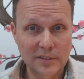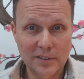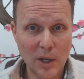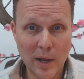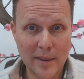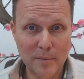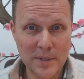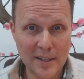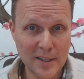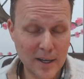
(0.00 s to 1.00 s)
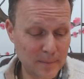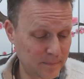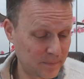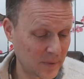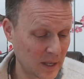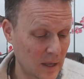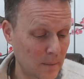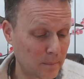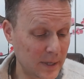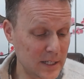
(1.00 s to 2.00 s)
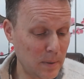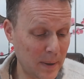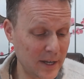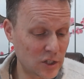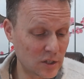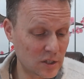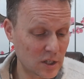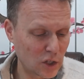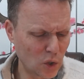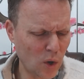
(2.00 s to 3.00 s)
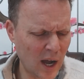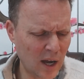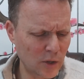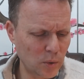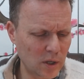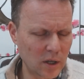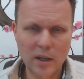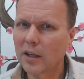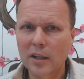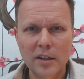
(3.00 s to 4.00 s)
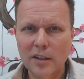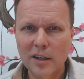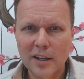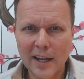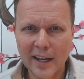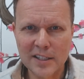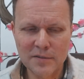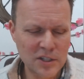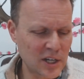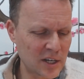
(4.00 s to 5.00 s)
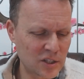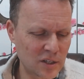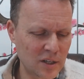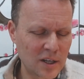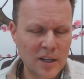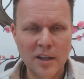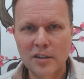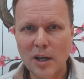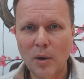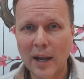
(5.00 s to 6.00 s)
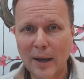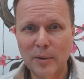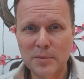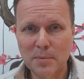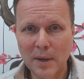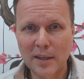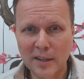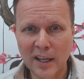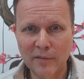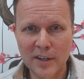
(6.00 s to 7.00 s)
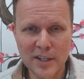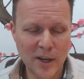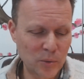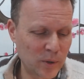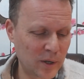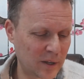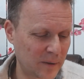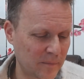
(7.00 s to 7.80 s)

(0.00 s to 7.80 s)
don't let them take time. Please be patient. Your hard work. Negative suggestion, don't allow them to make you think of it as hard work.